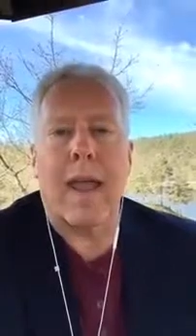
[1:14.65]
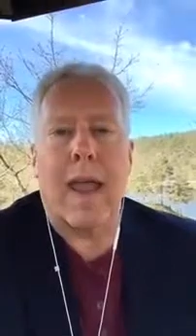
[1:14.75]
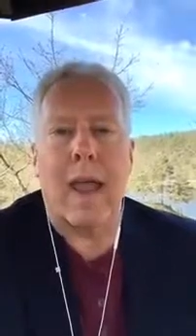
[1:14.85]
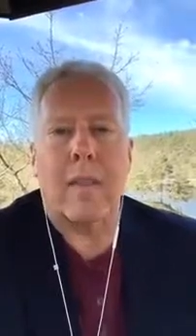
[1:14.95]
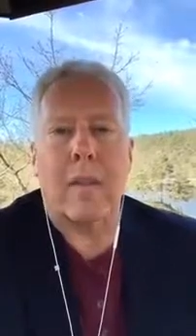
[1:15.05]

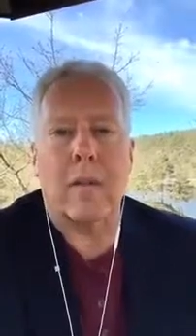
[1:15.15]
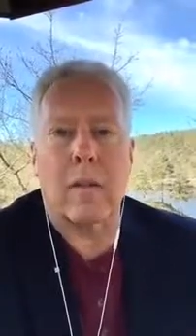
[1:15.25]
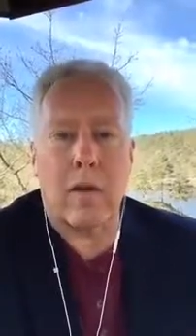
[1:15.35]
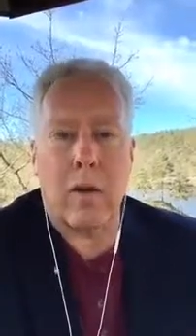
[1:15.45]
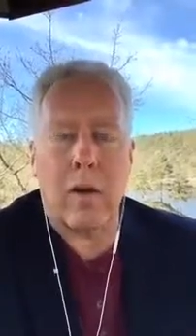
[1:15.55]
And the
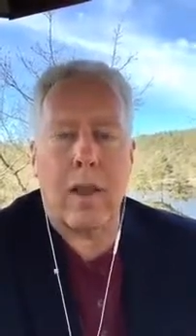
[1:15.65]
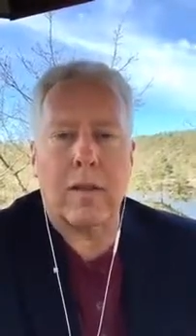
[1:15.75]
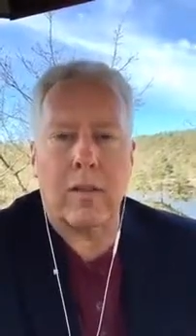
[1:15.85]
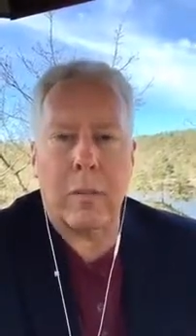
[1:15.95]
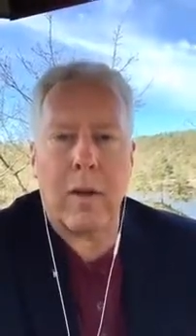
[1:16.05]
Lord, in
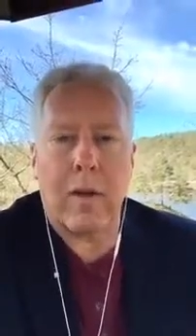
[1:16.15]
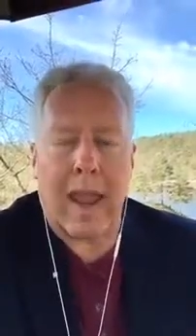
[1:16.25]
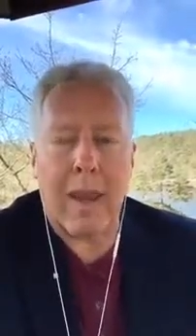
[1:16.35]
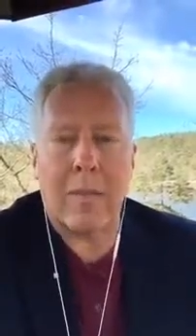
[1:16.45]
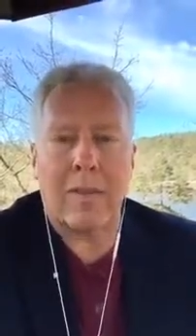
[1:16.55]
the Spirit,
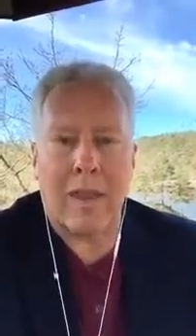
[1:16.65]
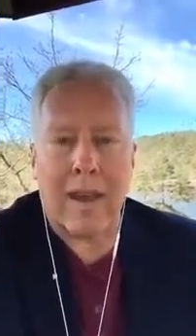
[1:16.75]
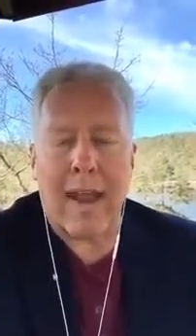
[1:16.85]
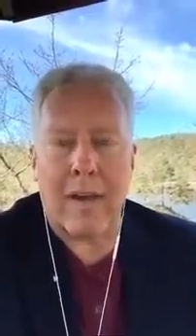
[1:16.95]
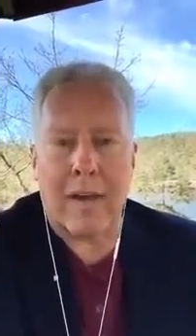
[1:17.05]
came and
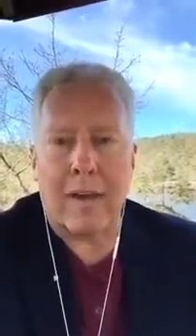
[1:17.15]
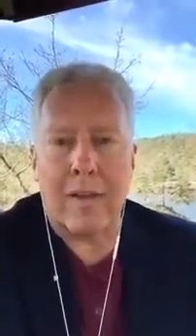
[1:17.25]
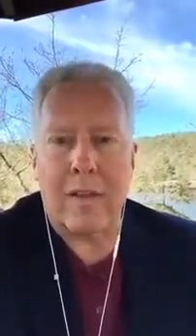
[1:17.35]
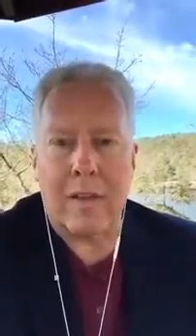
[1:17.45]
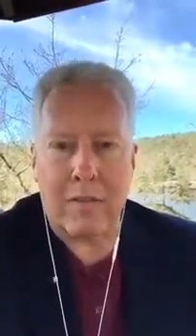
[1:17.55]
sat down
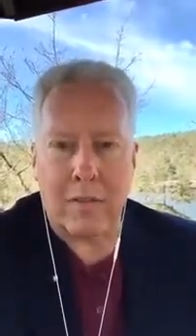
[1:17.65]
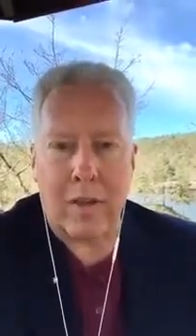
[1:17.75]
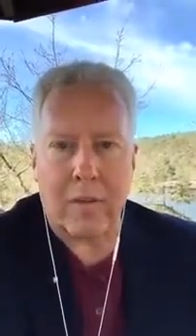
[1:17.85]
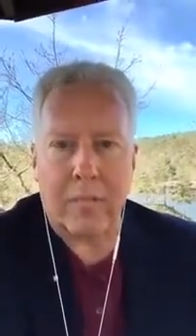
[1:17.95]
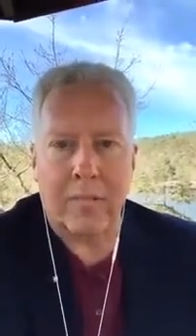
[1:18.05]
on the love seat.